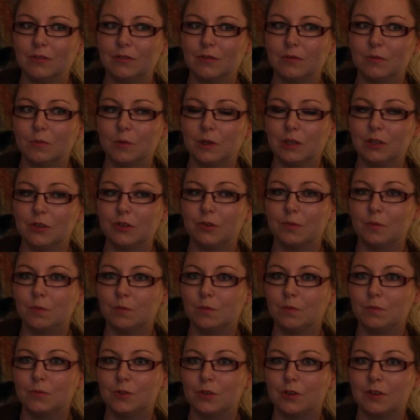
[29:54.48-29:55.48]
well, not
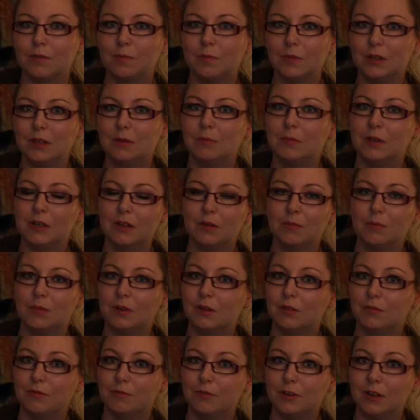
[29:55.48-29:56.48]
just me and
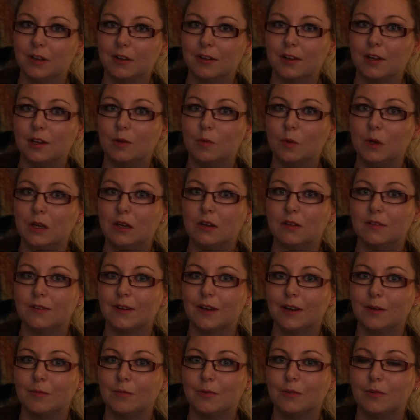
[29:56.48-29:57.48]
my fiance, we got
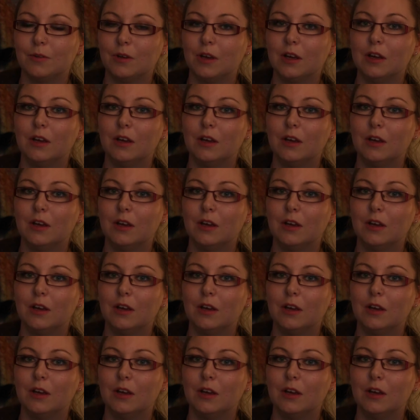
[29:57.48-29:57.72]
time to